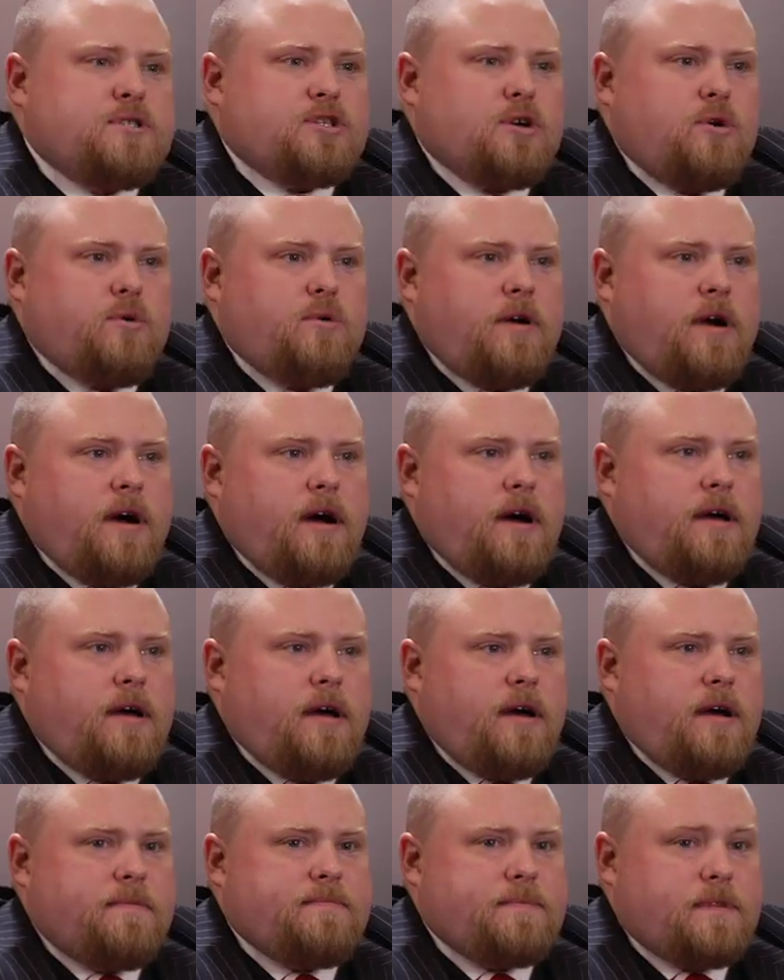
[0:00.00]
So
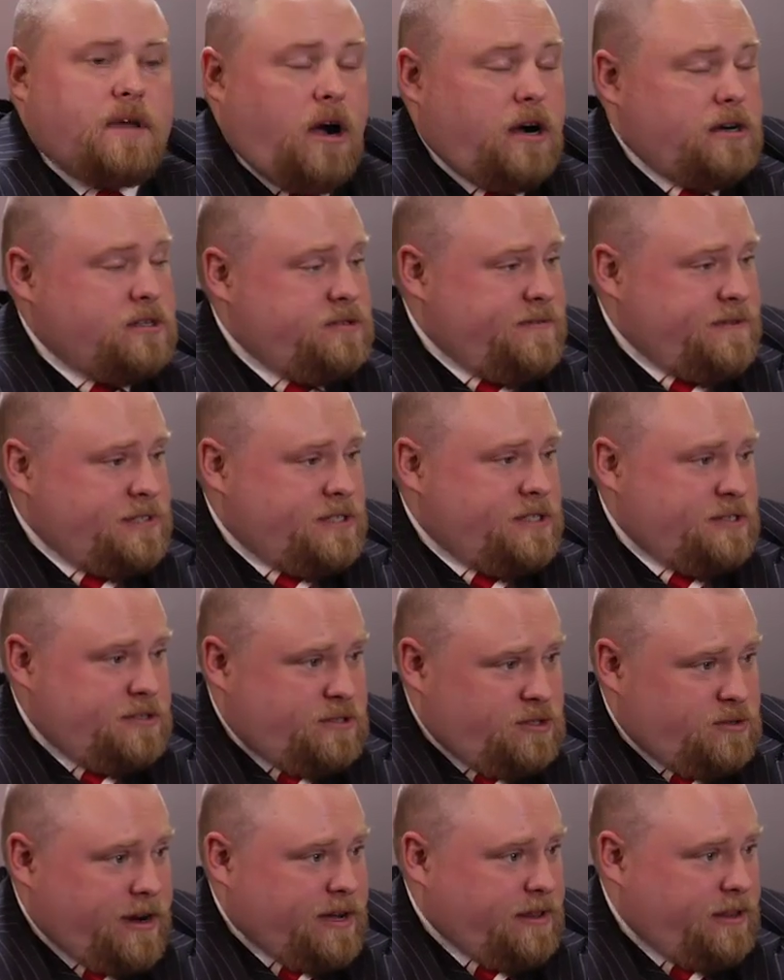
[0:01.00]
our
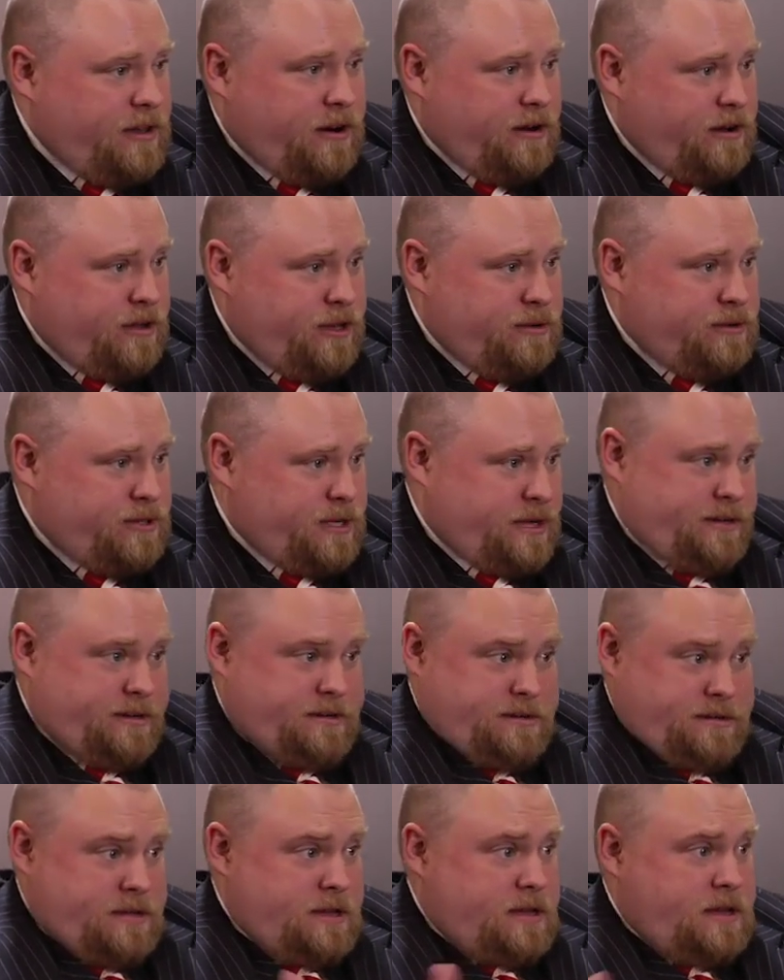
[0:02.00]
physicians directly aren't using
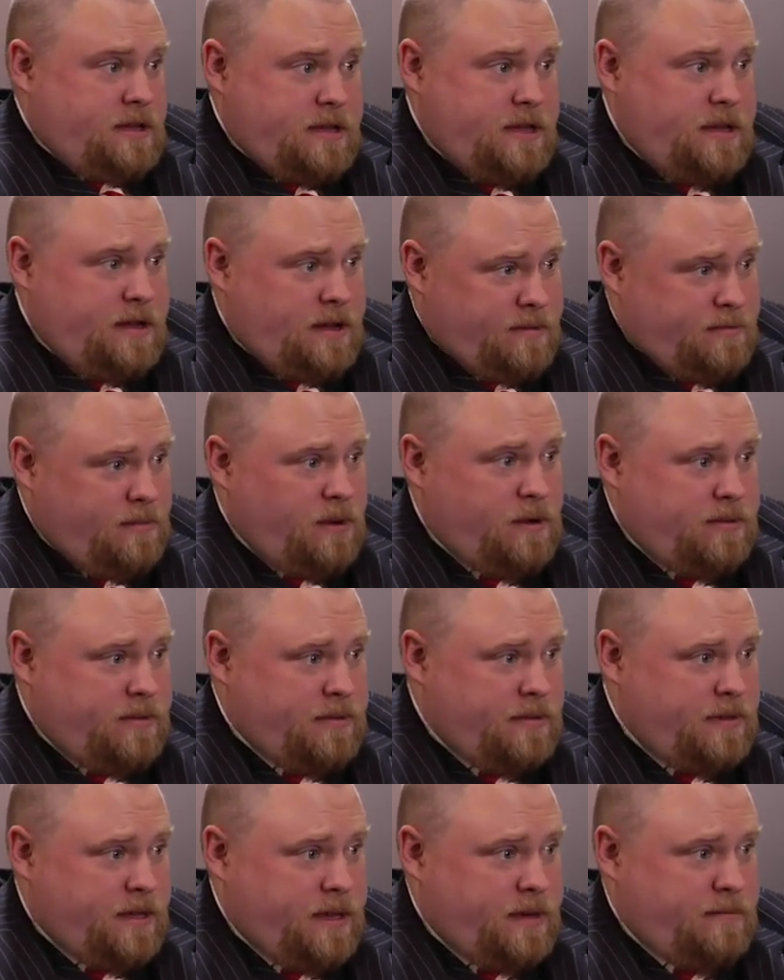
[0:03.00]

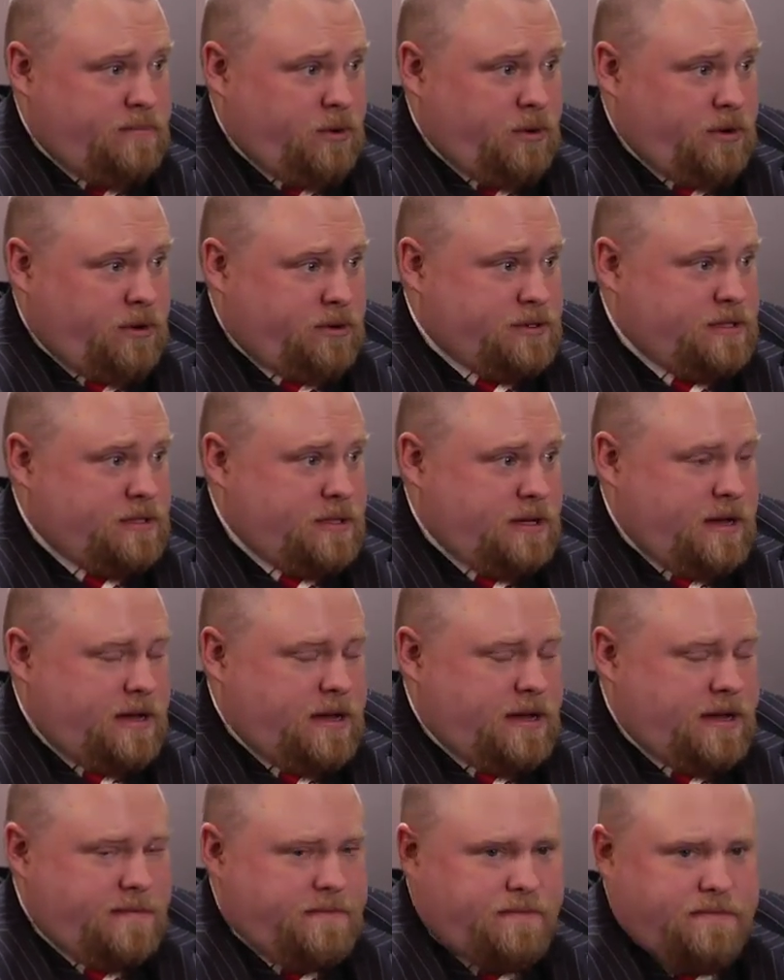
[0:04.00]
the portals
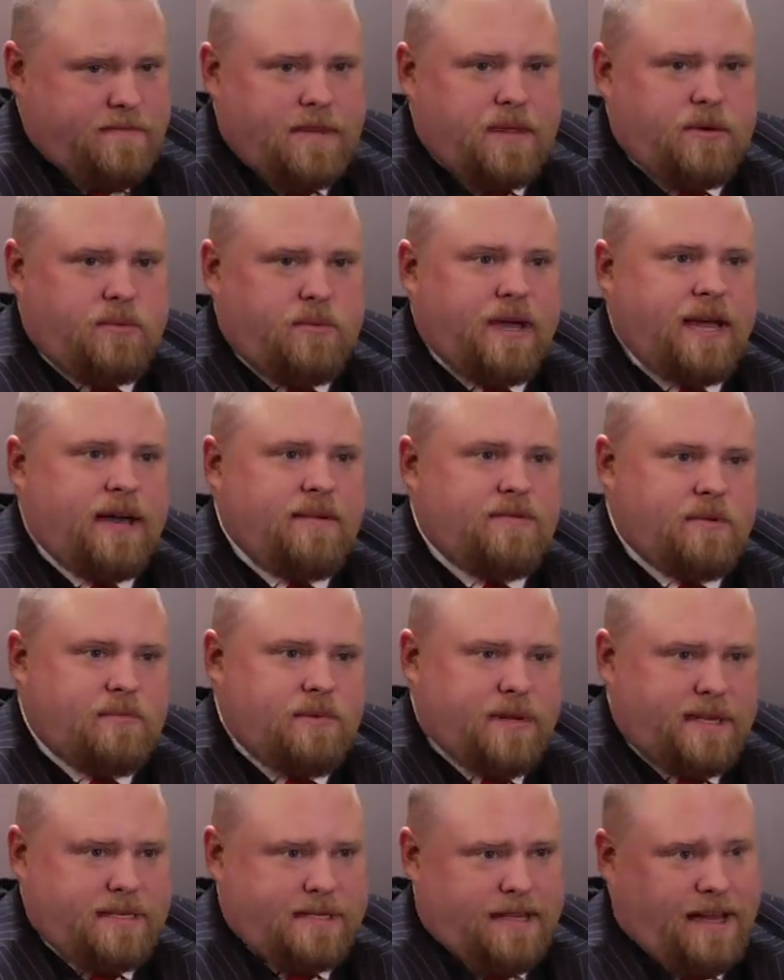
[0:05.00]
that we have in
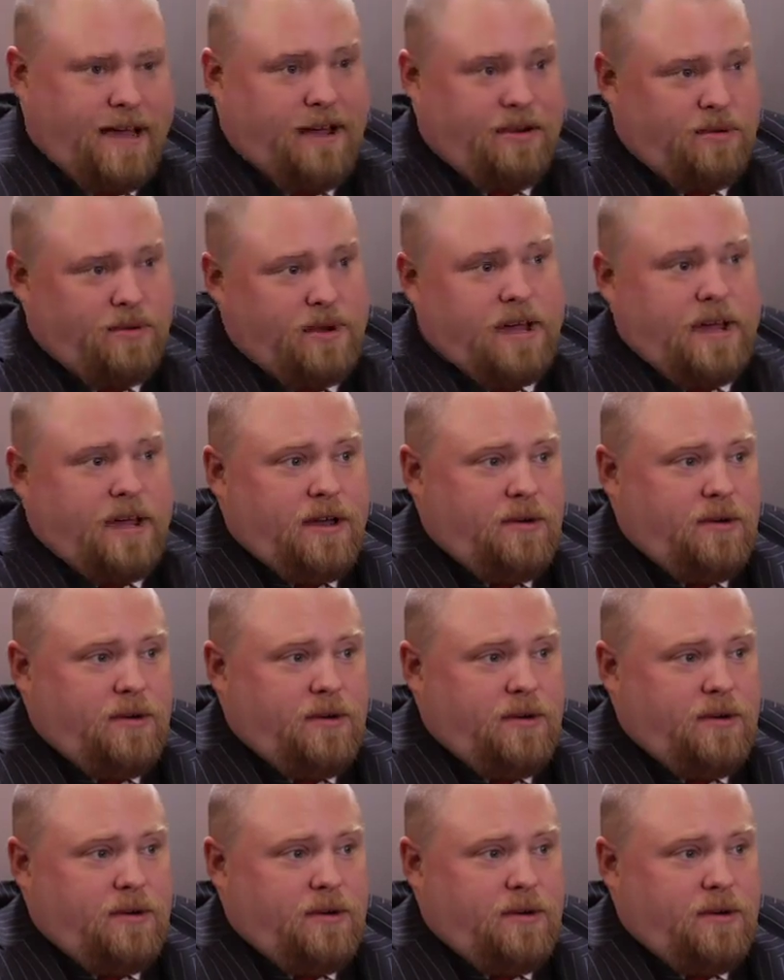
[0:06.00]
place now.